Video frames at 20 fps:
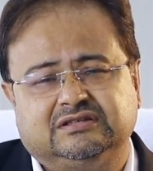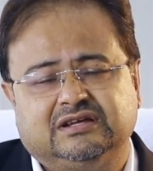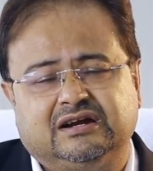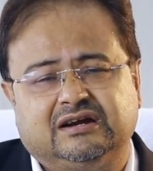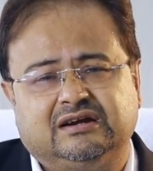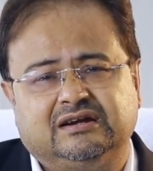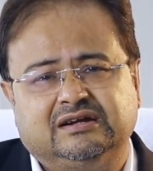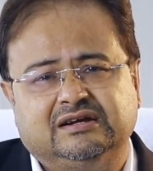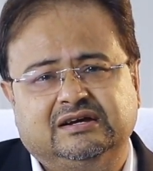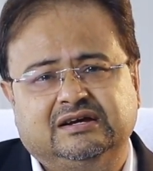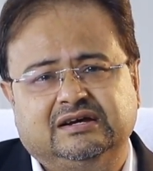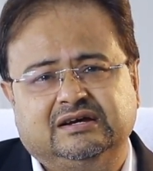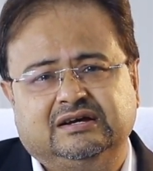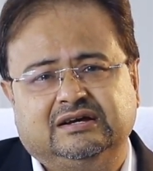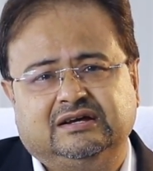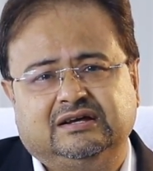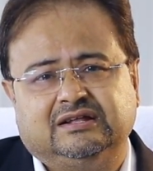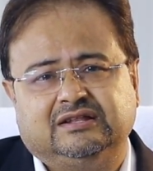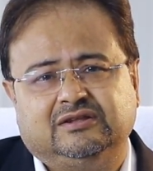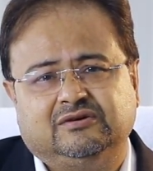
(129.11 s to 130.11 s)
that
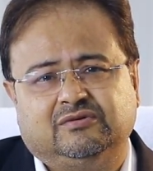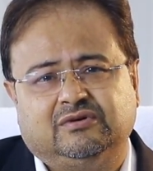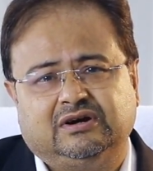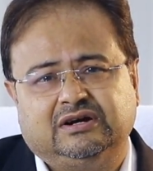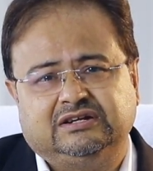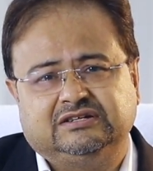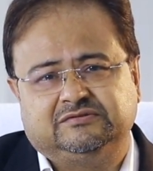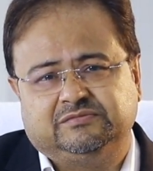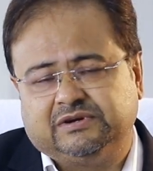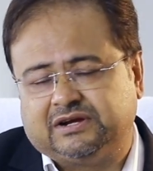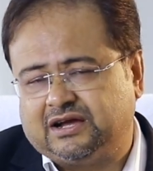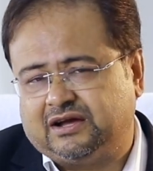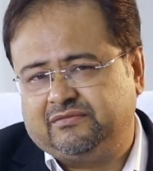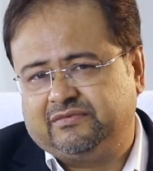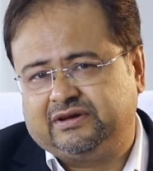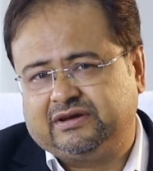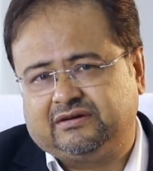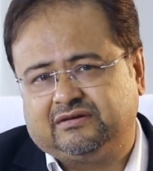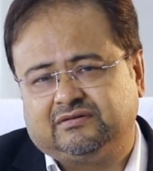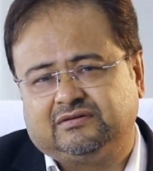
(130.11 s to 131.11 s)
the world is
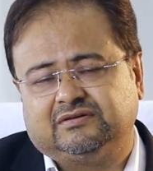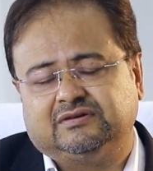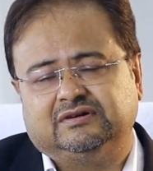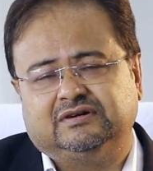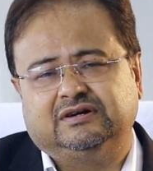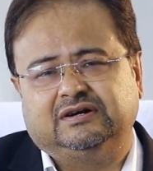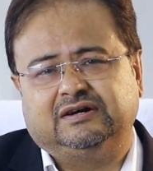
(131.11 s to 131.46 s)
becoming,